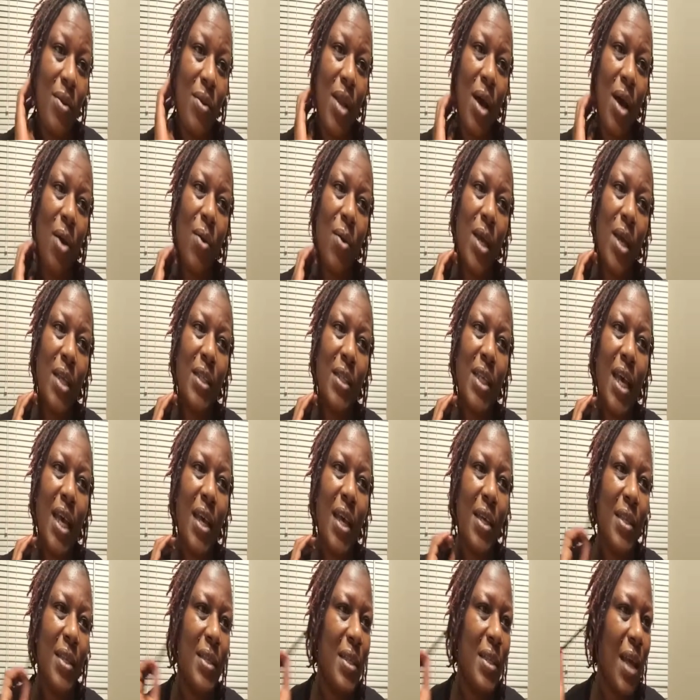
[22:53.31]
you know, it
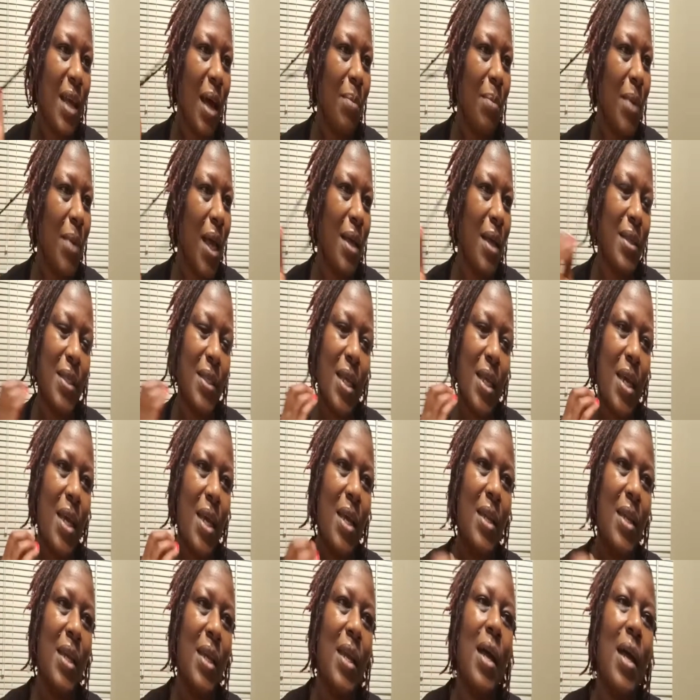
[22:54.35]
takes I'm not
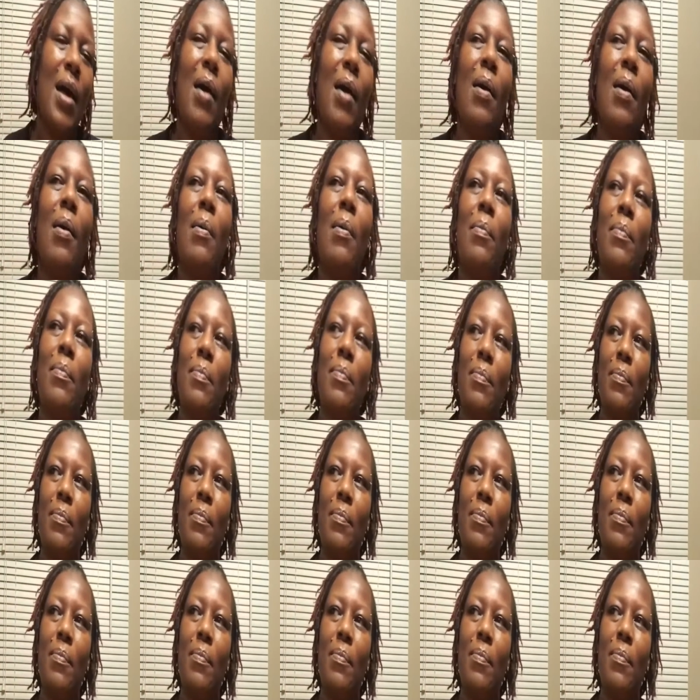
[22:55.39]
saying that um